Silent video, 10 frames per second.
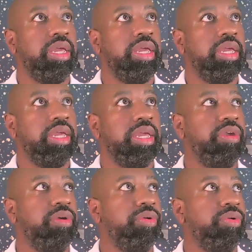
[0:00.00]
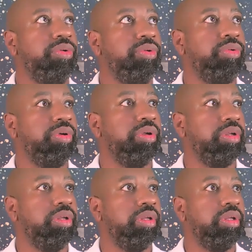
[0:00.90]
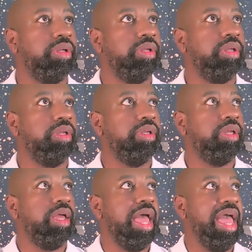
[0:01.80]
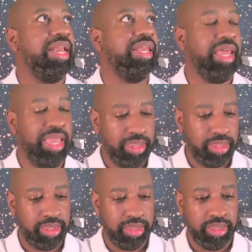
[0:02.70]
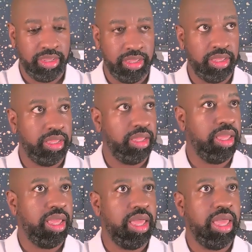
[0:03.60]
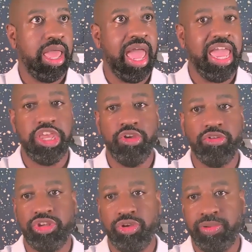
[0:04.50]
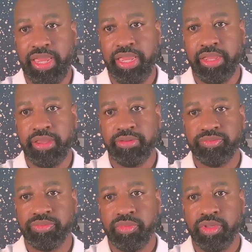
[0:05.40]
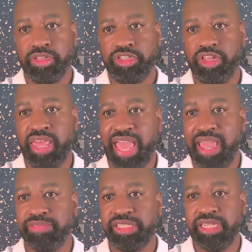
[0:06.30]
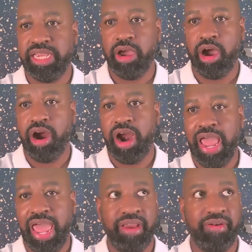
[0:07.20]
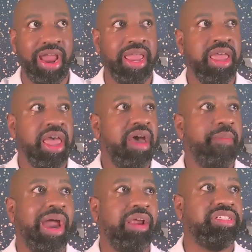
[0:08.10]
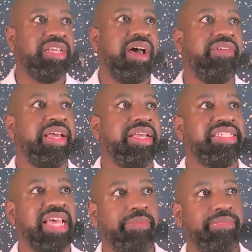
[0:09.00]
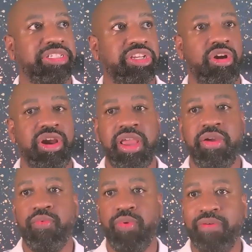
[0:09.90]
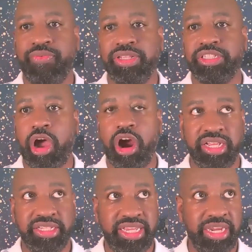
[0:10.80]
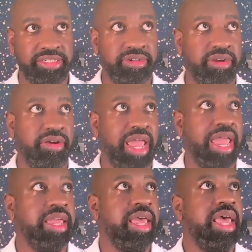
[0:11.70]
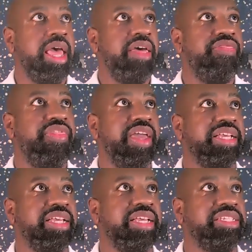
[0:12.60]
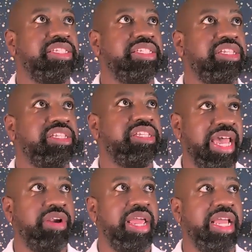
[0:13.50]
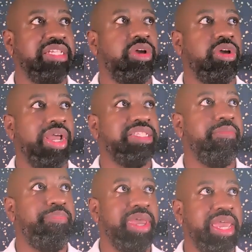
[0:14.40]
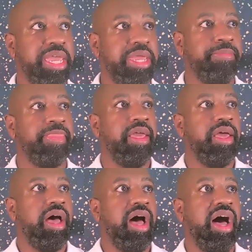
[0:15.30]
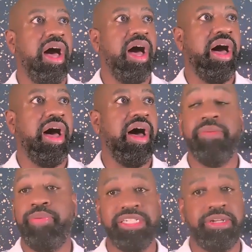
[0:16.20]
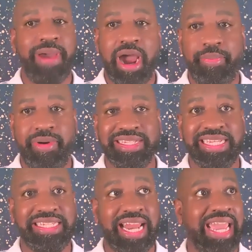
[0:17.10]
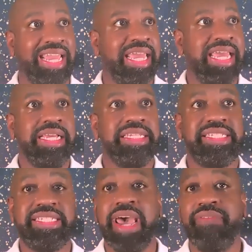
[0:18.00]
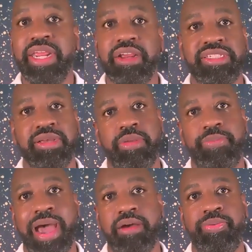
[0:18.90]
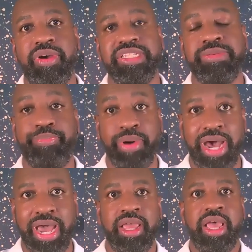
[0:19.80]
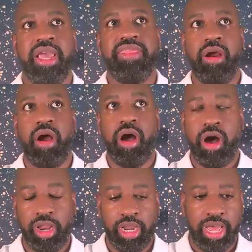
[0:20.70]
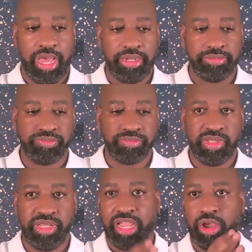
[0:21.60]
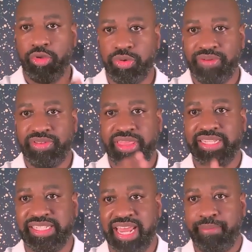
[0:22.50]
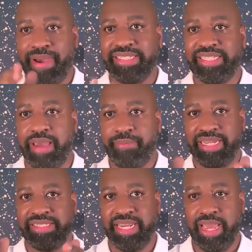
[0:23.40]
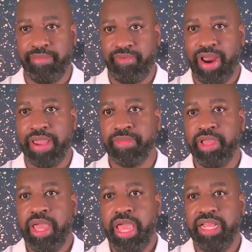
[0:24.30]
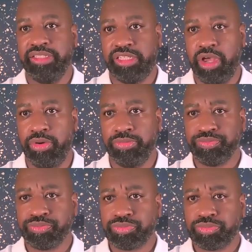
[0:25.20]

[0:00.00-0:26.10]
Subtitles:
give you a link, a YouTube link to the MCRA, right? Microsoft Cybersecurity Reference Architecture, okay? This architecture is going to be, it's a bunch of PowerPoints. It's like 70 or something PowerPoints, but they're all, they go through everything step by step by step, right? And so,